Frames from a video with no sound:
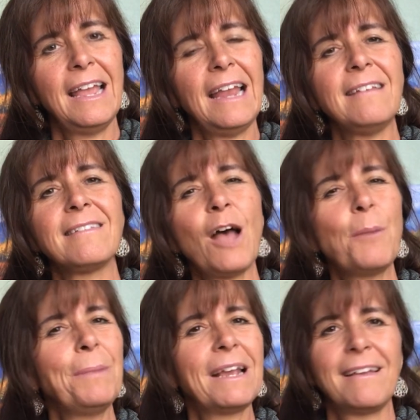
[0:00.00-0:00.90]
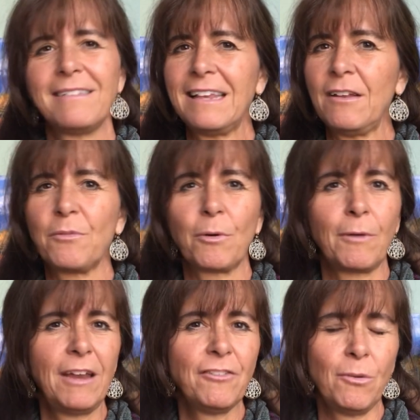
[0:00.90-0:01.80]
it's not because the
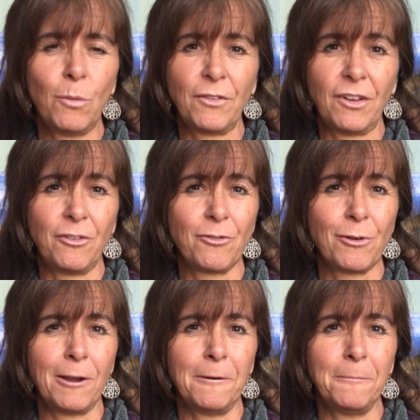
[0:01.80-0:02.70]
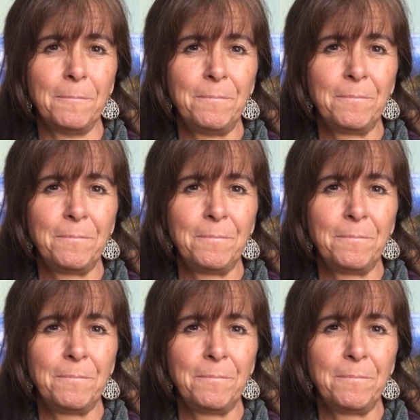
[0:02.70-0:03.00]
inspiration wasn't true.